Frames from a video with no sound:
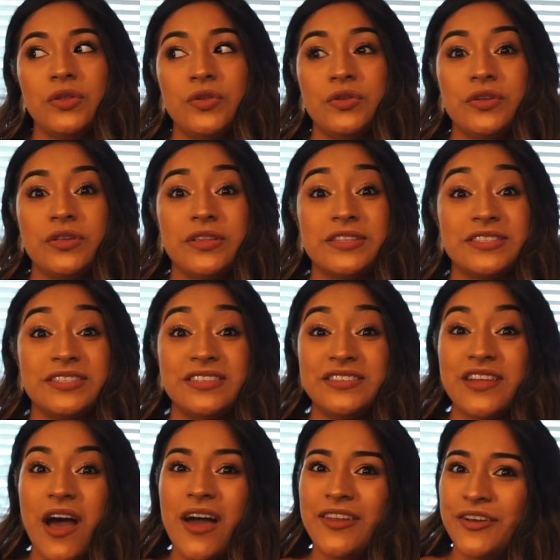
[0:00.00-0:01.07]
it's
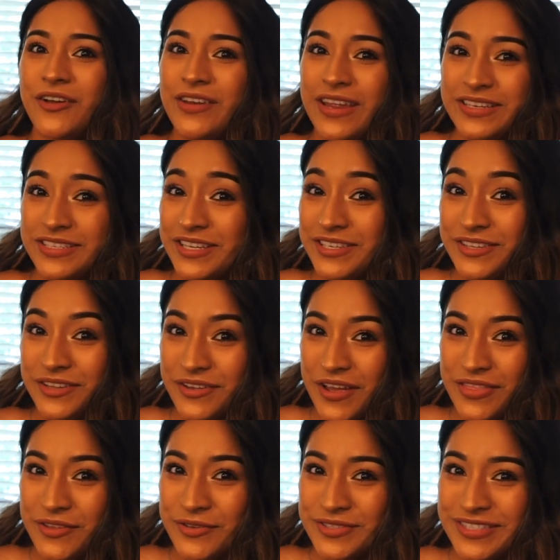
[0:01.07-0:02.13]
not a good idea to look
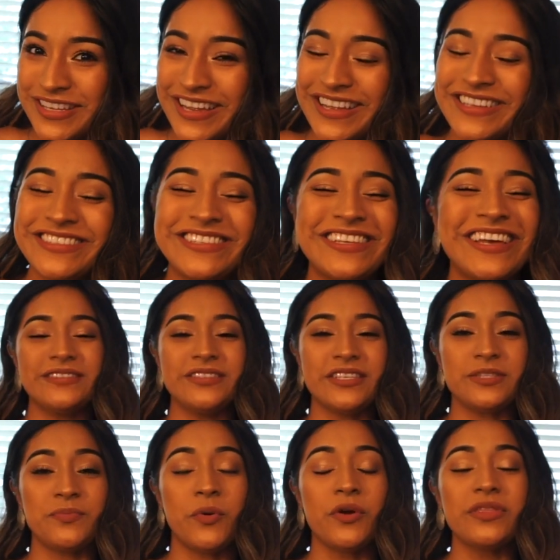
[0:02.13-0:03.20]
at those things.
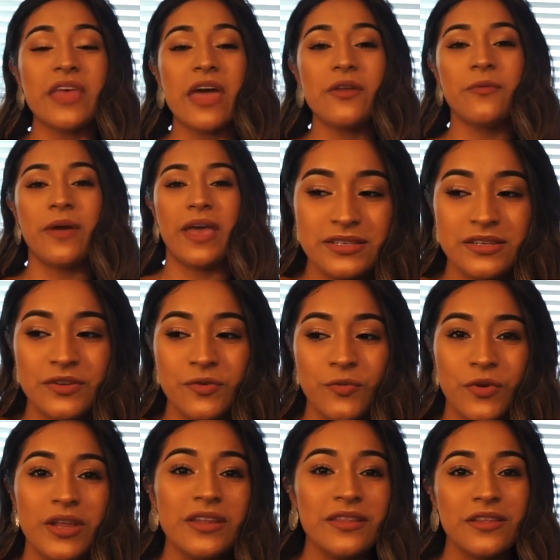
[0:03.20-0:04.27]
Just put that away,
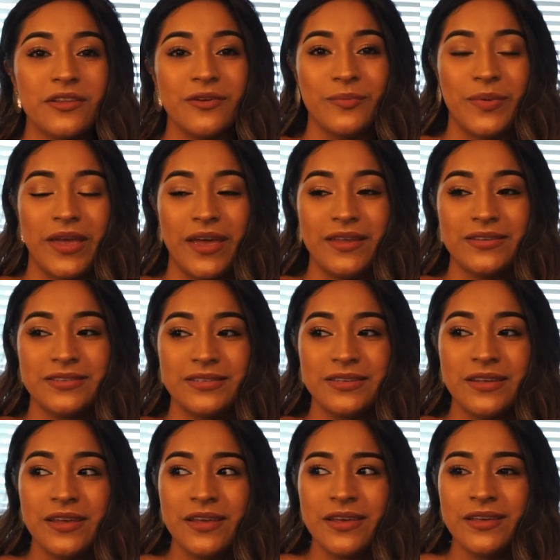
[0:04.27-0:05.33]
read a little bit,
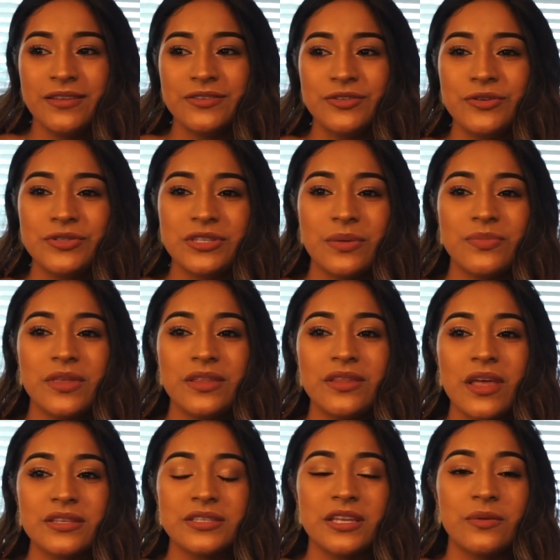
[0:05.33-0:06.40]
do something
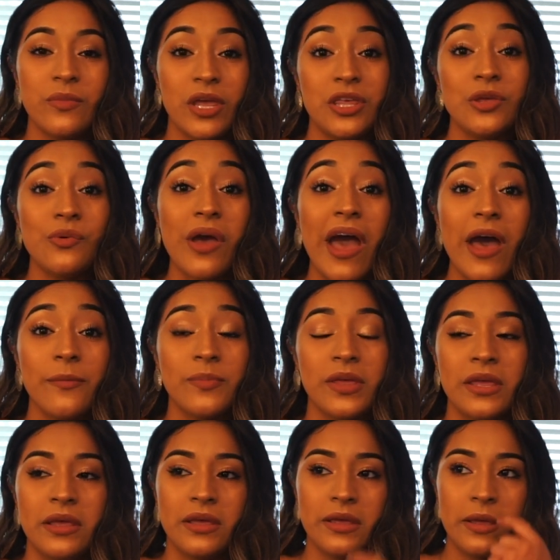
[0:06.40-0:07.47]
that's gonna make you
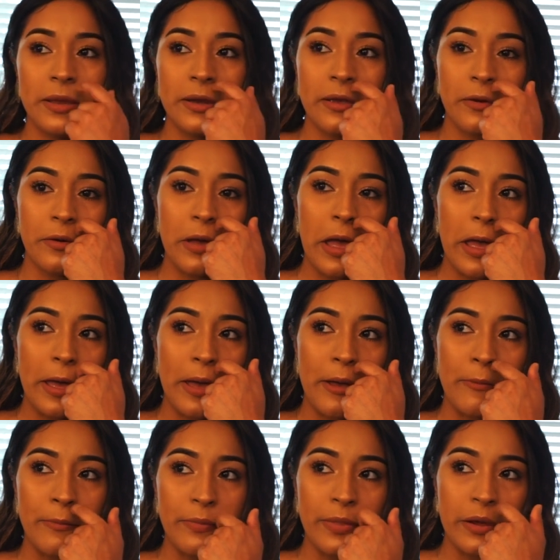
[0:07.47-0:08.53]
happy. You know,
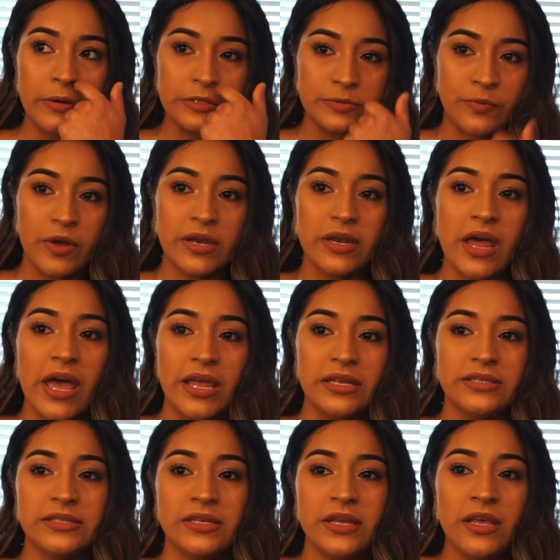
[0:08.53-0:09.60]
there was one
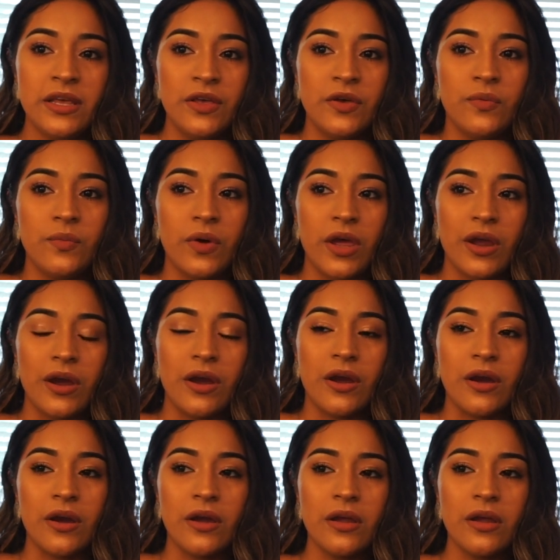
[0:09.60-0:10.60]
night where